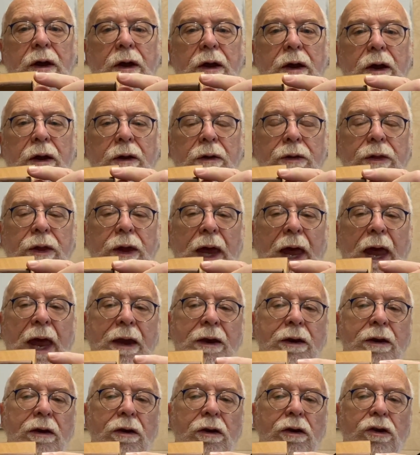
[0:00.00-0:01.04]
at the
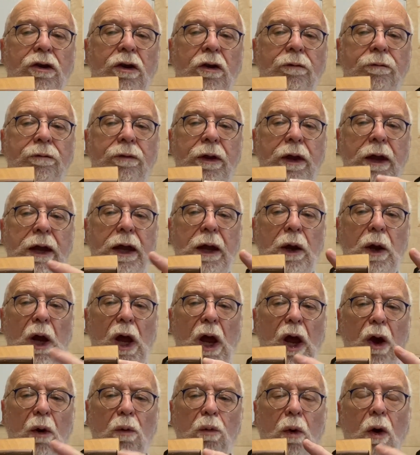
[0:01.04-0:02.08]
ends of the
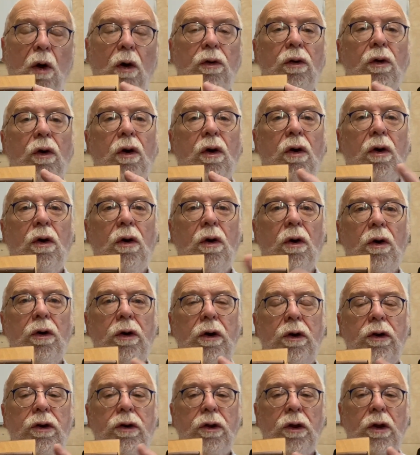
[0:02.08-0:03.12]
walnut
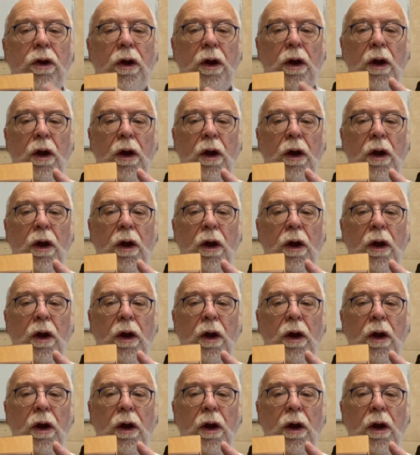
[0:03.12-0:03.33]
corners,